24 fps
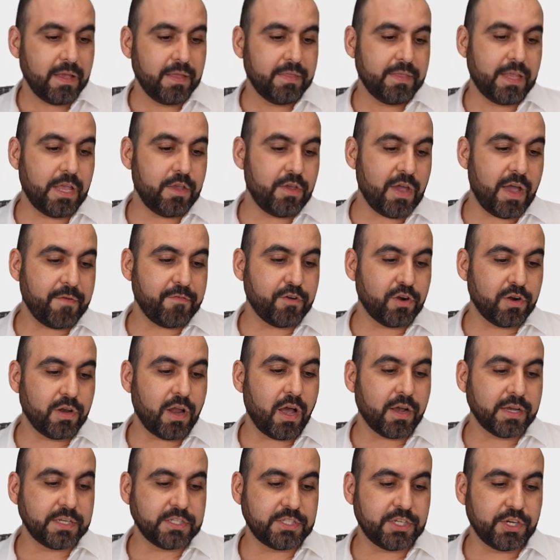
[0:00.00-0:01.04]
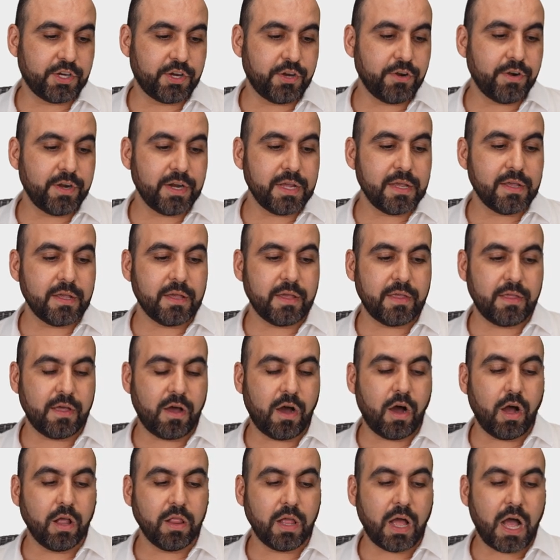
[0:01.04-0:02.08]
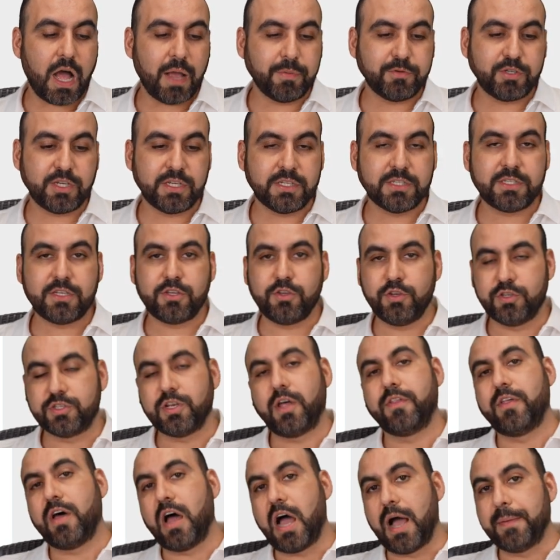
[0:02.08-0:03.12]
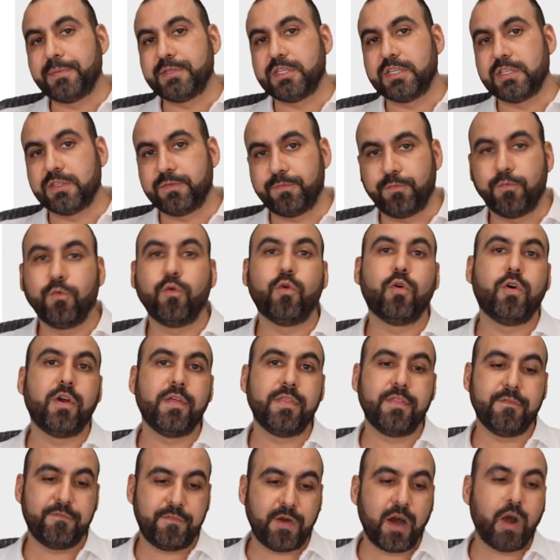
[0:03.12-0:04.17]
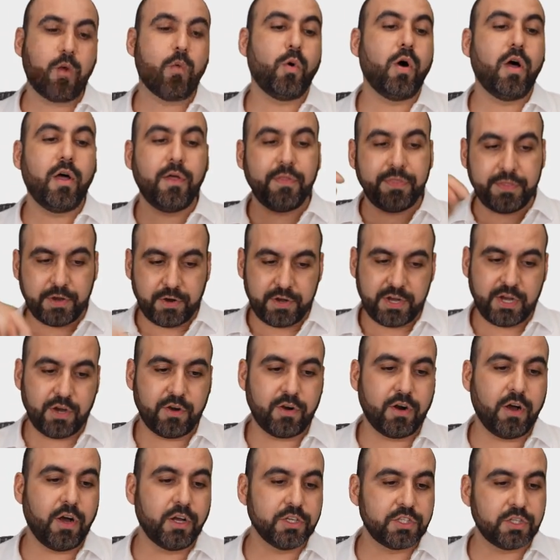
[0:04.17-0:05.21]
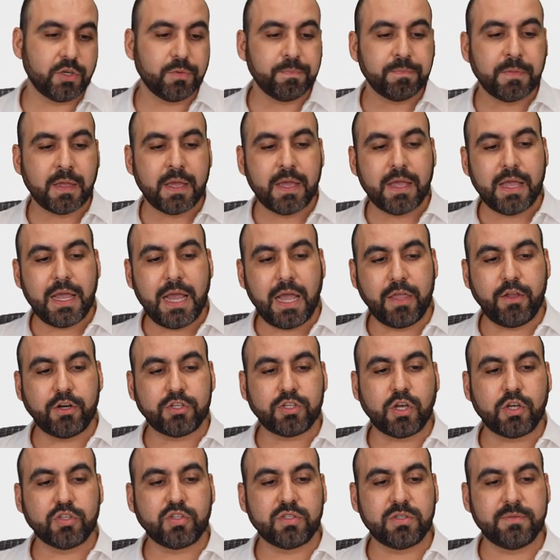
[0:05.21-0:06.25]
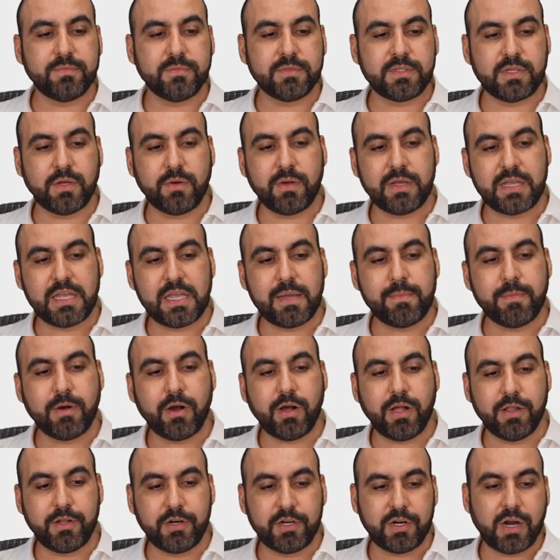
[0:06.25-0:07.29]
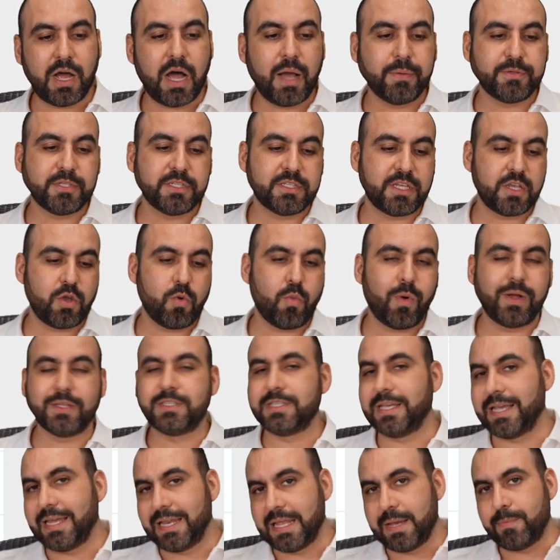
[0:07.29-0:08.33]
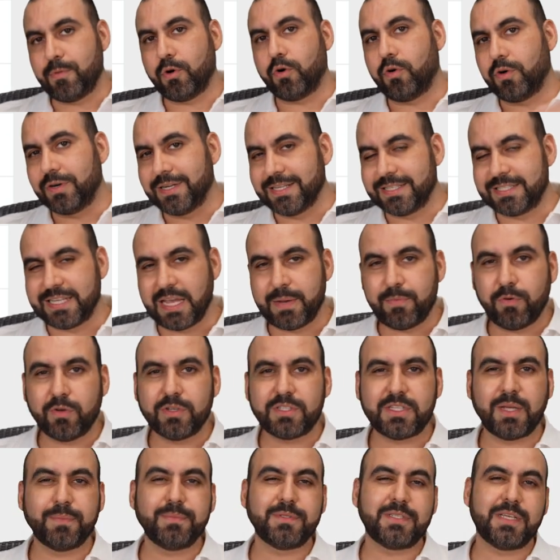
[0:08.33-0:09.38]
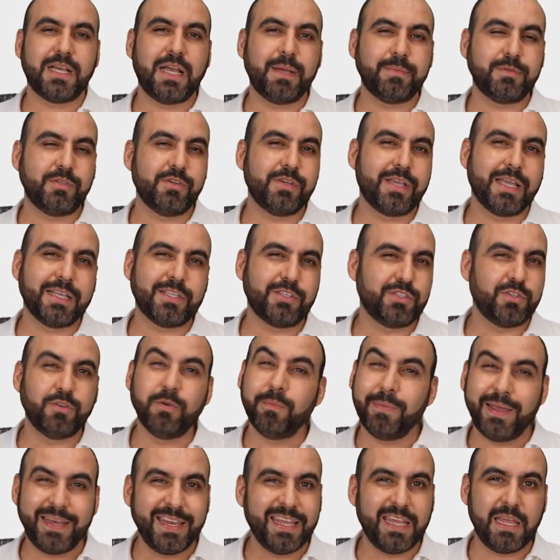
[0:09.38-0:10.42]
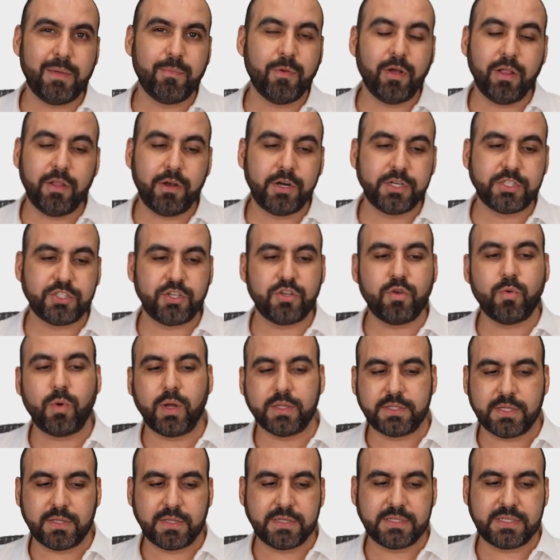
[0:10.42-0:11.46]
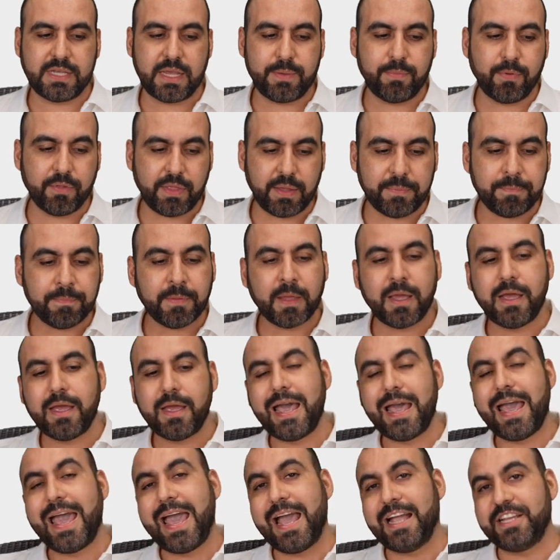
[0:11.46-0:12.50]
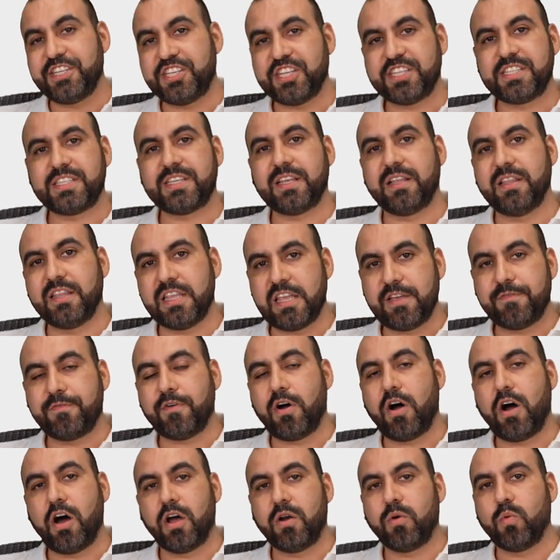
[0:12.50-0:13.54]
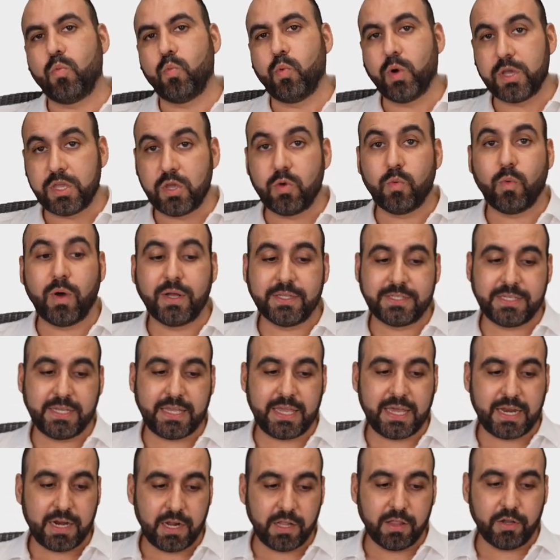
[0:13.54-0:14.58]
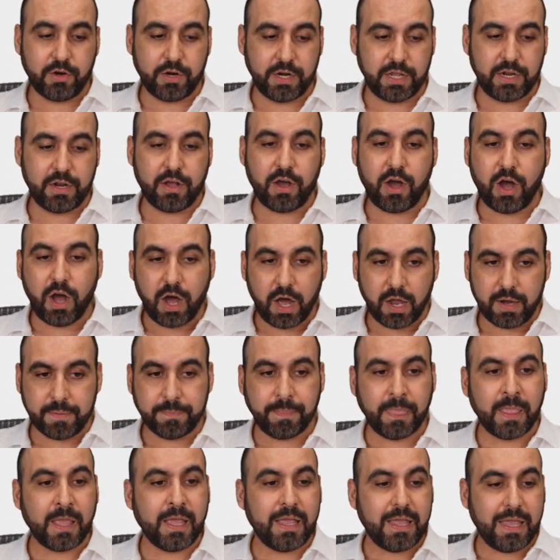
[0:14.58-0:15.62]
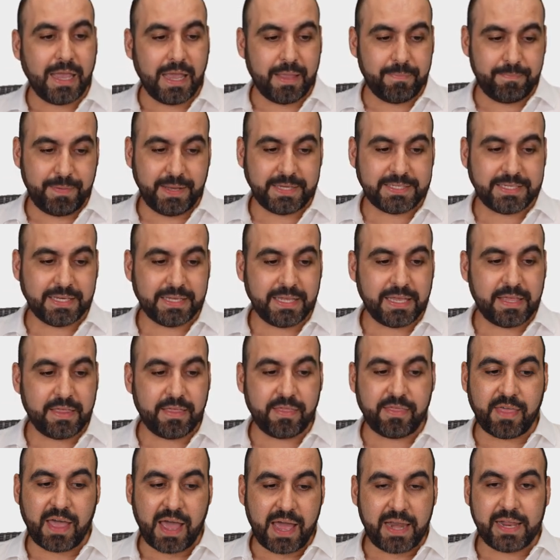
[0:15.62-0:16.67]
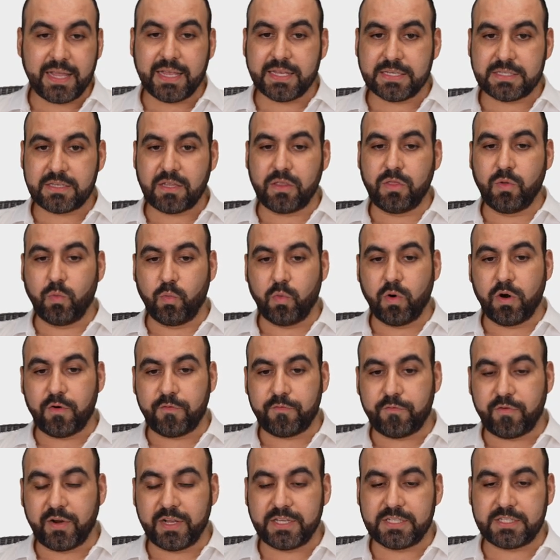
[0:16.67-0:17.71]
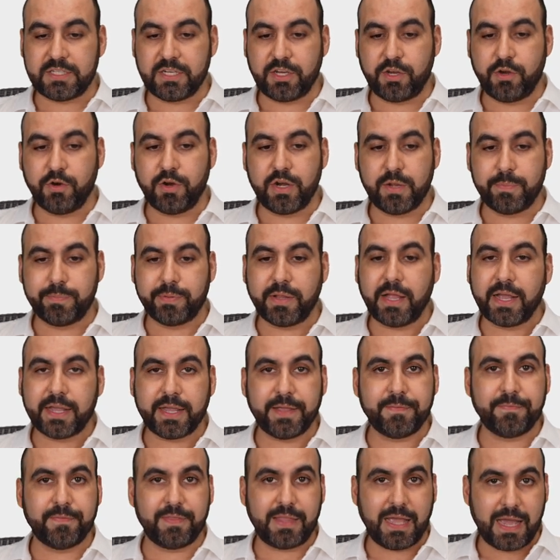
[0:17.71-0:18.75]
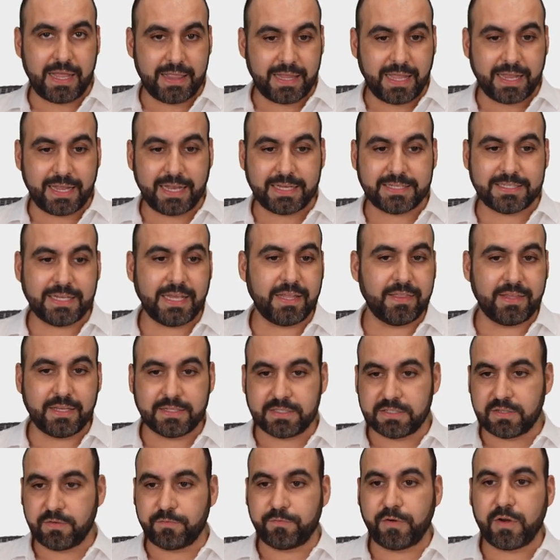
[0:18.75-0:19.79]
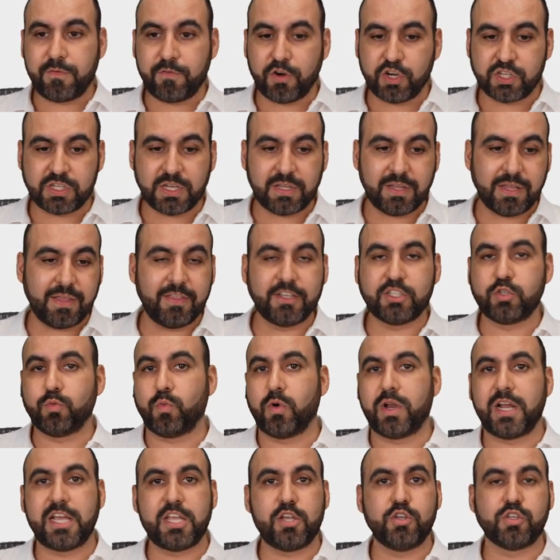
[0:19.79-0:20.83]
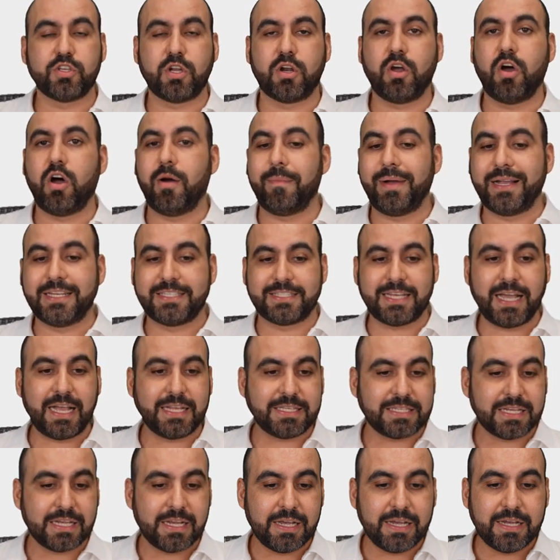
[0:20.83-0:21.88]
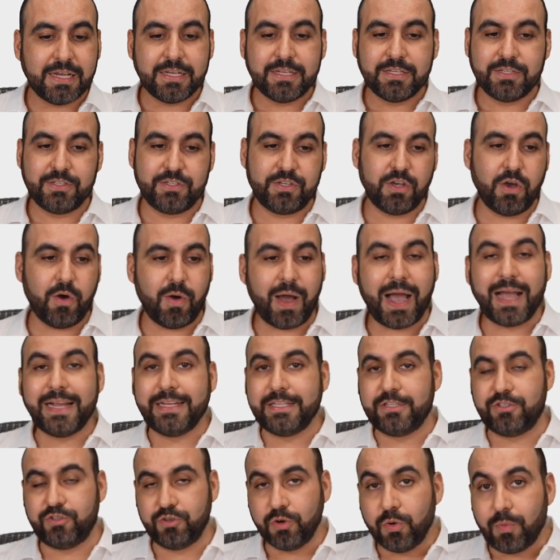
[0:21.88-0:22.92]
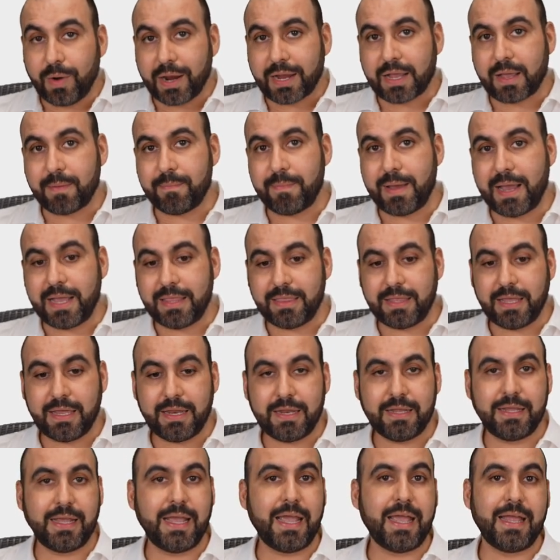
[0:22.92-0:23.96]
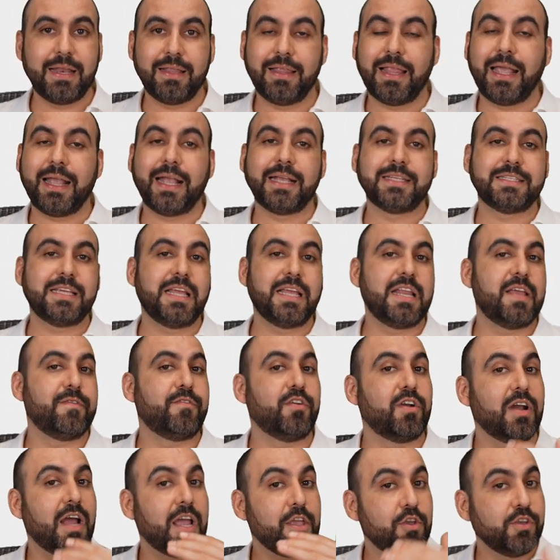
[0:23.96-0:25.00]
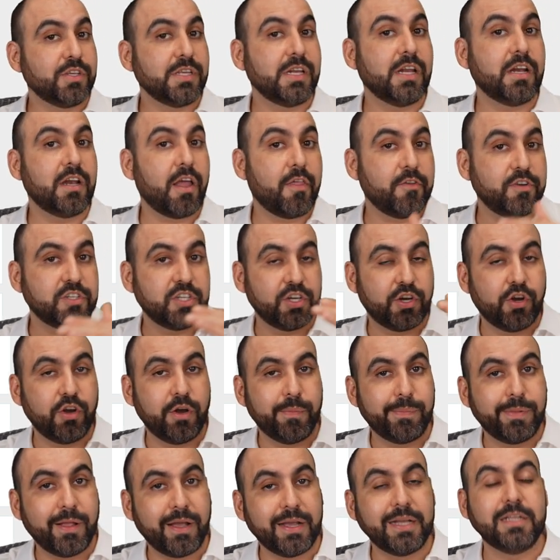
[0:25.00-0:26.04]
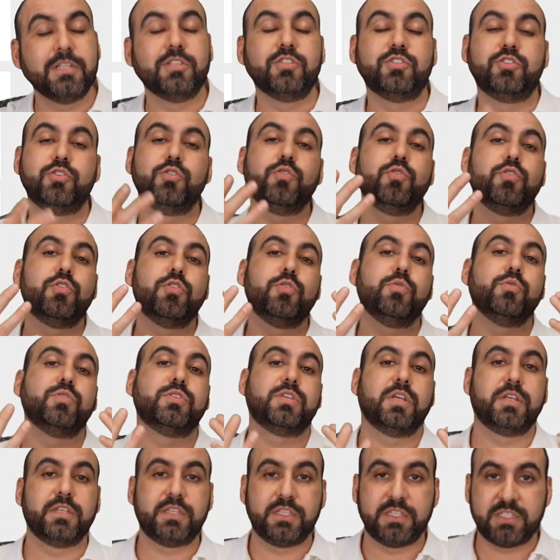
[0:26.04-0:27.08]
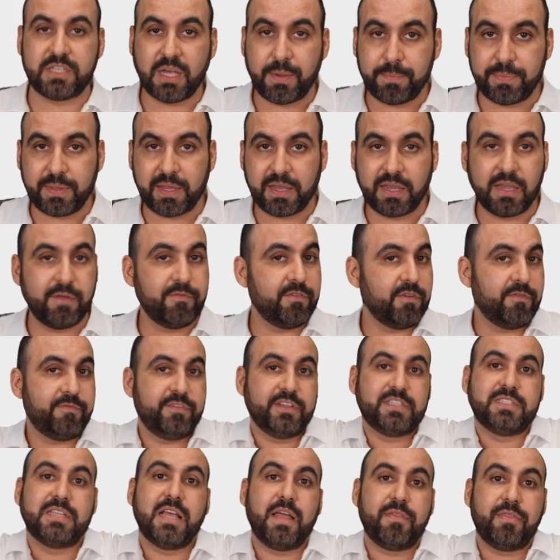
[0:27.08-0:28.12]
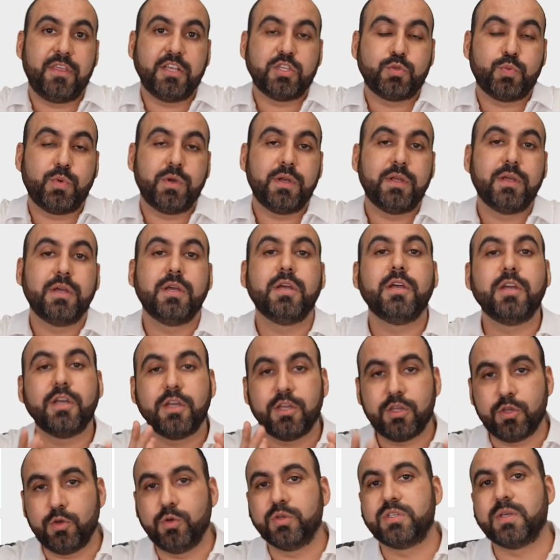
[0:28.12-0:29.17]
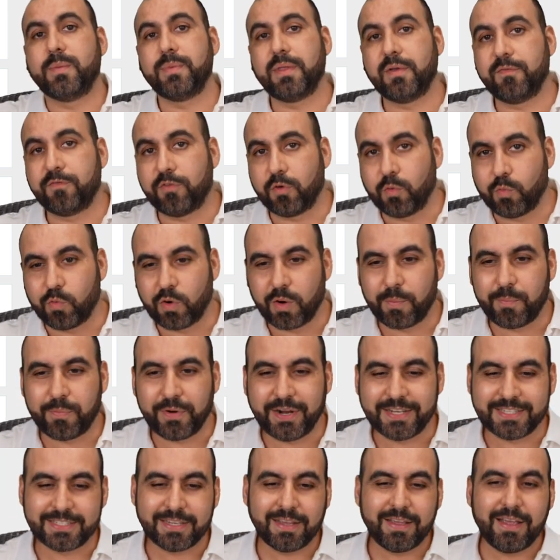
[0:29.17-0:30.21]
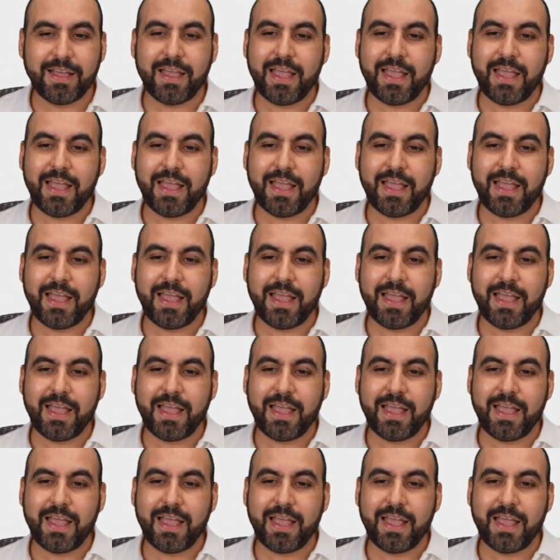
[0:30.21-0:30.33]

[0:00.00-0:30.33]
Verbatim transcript: Then you have your login security, all options. You saw the options for the firewall. They're here also. And there's also some, some, email alert options that you want to enable or disable. Sometimes you get too many email alerts, so you want to disable them and just leave on what you want to get alerted on. And basically, that is the WordFence security plugin that, like I said, this is the free version. This is what I use on all my sites. So I do recommend it. And like I said, if you're not using another security plugin, do use something. Even if it's not this one, use something for WordPress.